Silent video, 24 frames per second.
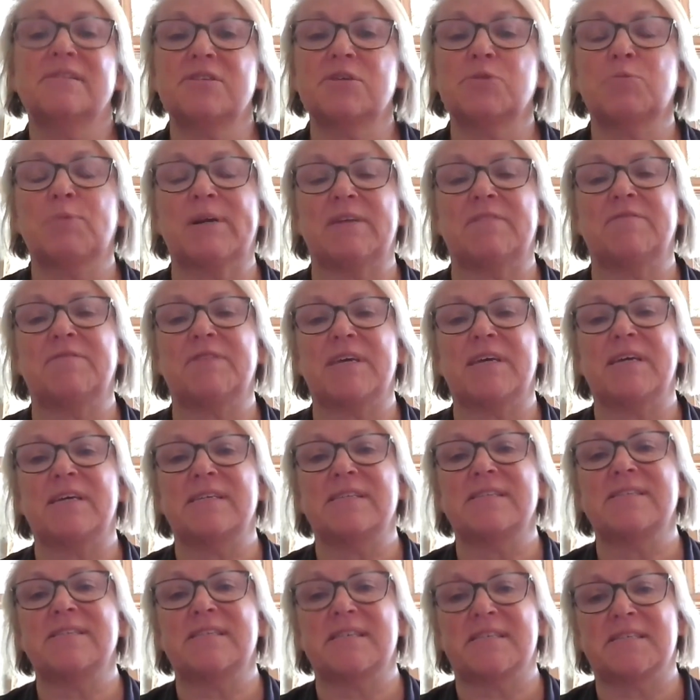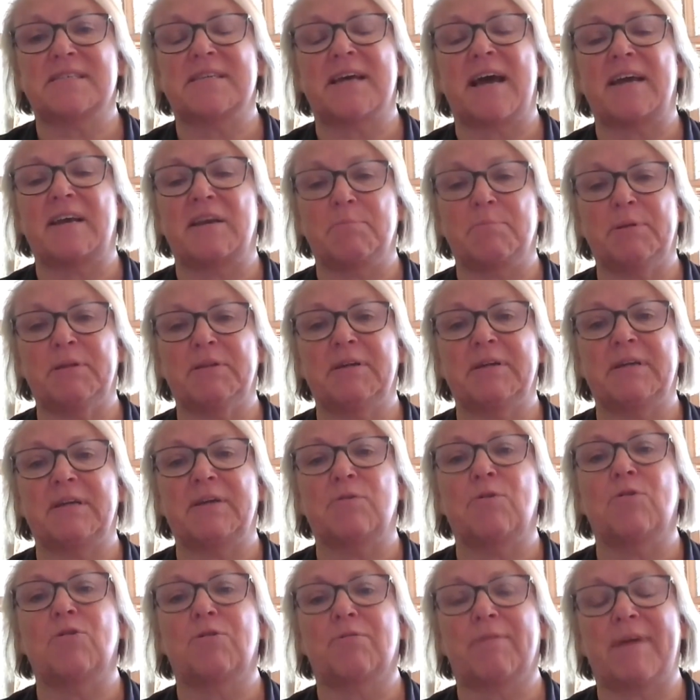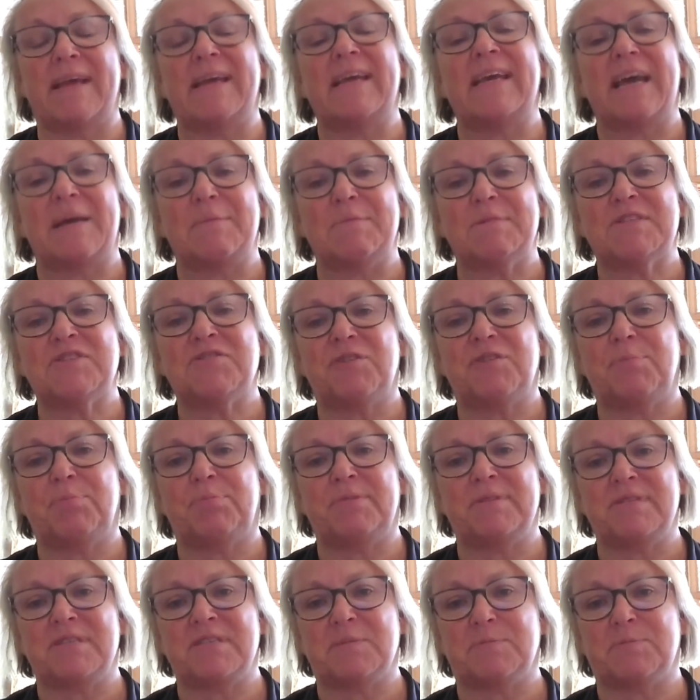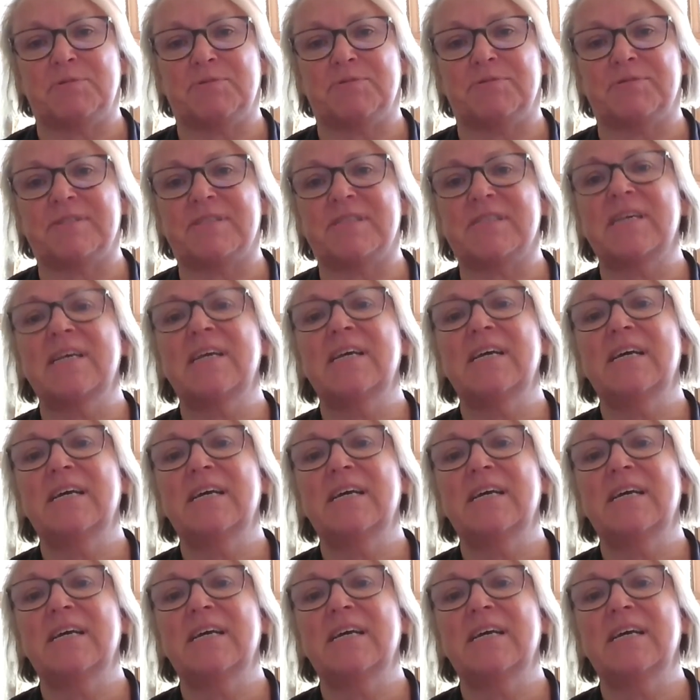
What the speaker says: to one of these sustainability or green chemistry principles.